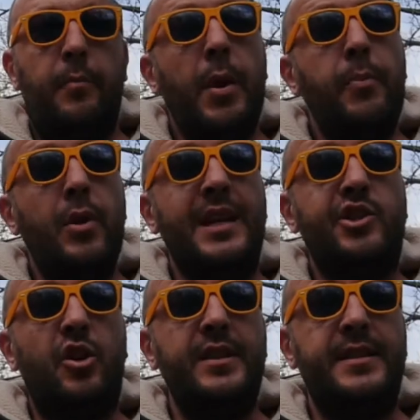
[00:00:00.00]
Popular
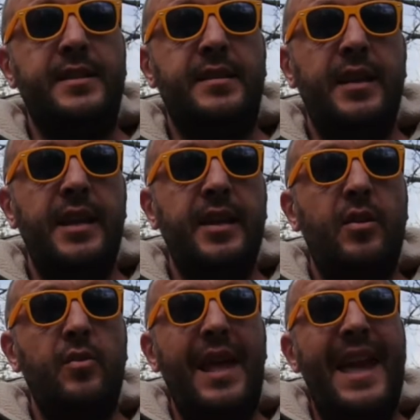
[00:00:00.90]
choices
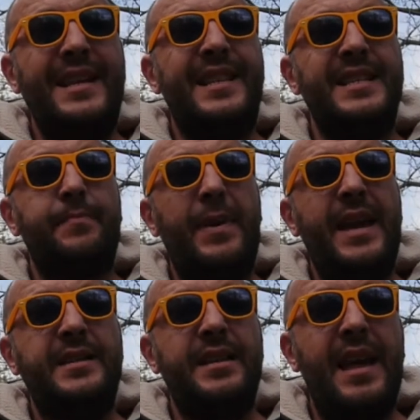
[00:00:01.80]
include extra
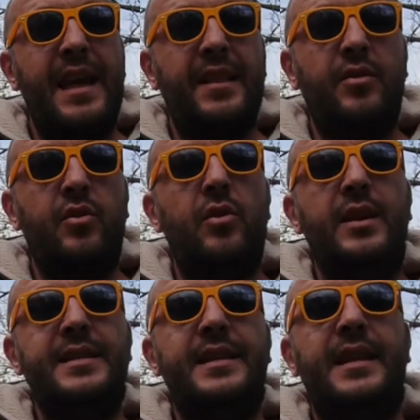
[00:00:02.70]
space and
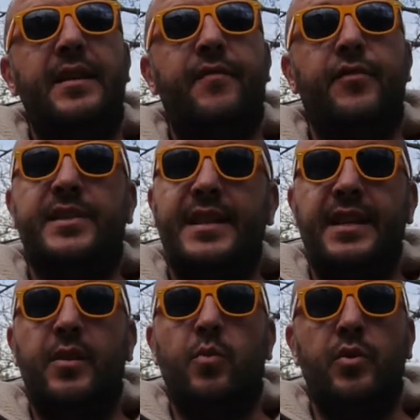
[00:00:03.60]
taller seating for
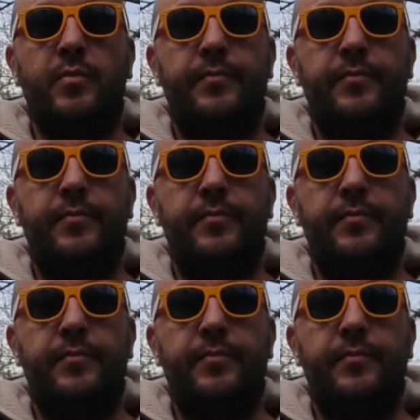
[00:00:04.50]
standing room.